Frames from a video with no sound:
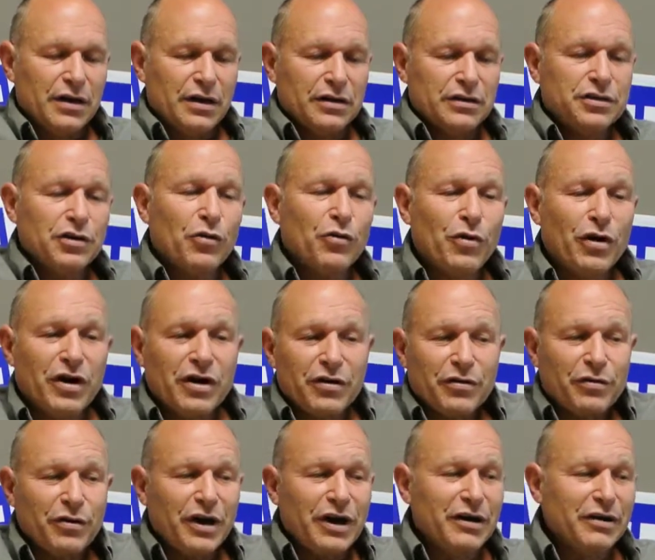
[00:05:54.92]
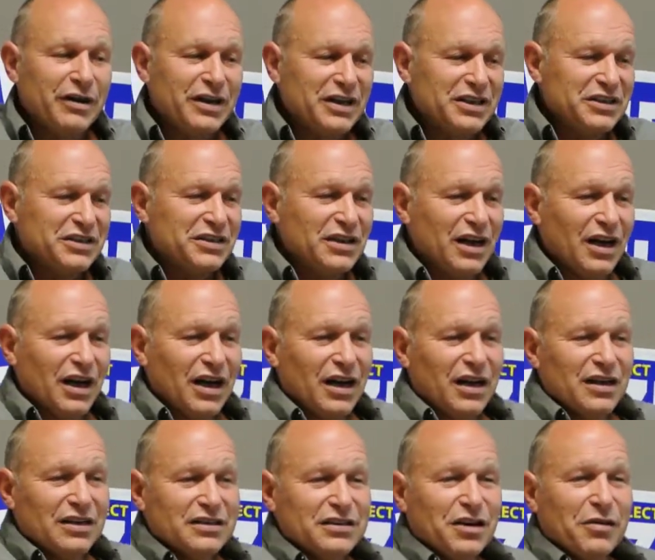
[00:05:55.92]
So whereas
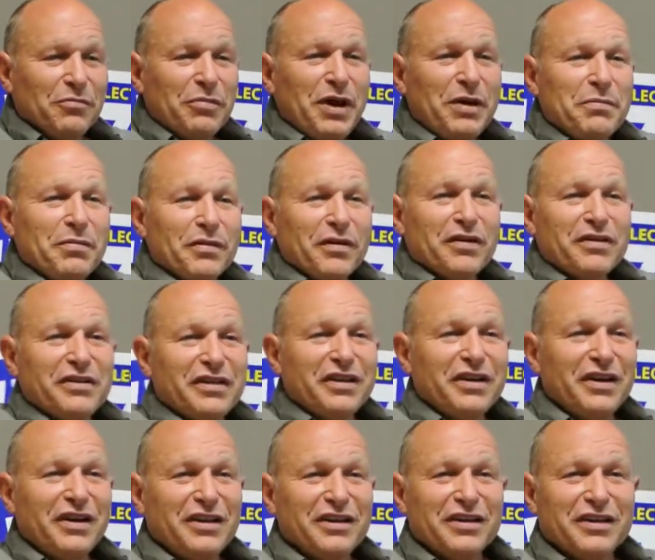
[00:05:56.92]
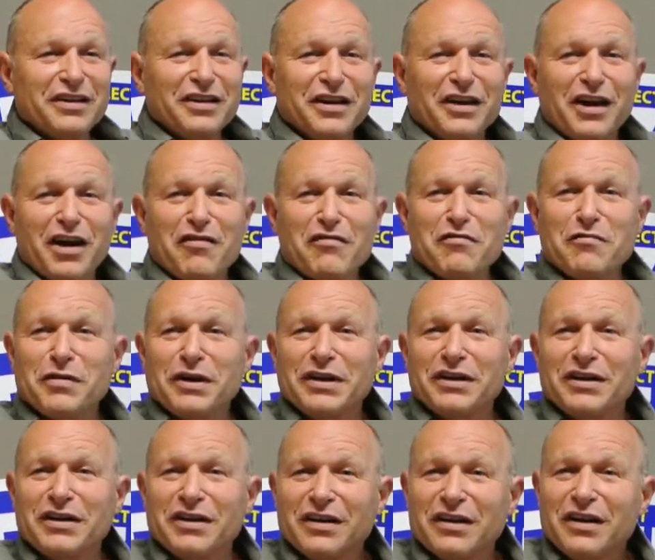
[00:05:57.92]
some people are thinking that the
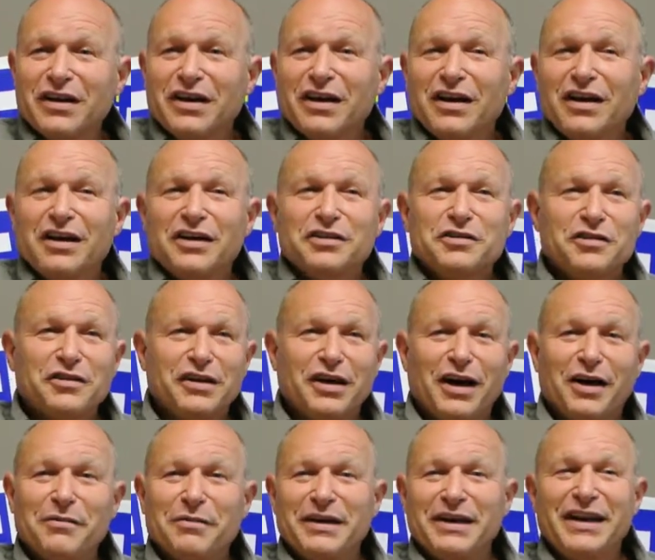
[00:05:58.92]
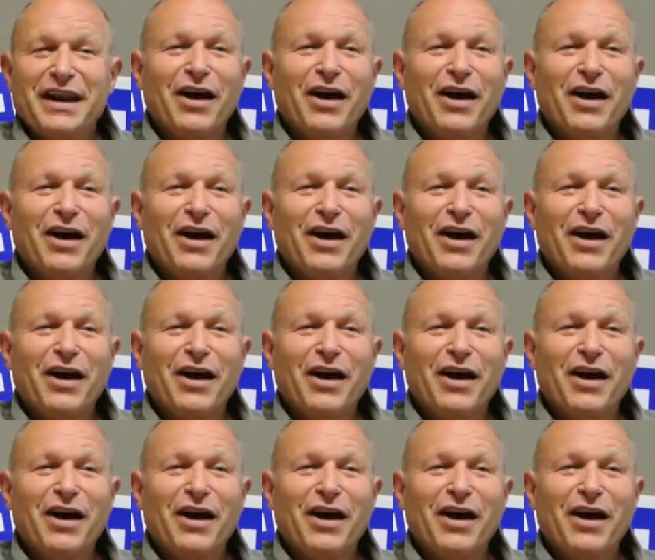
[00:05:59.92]
government should come and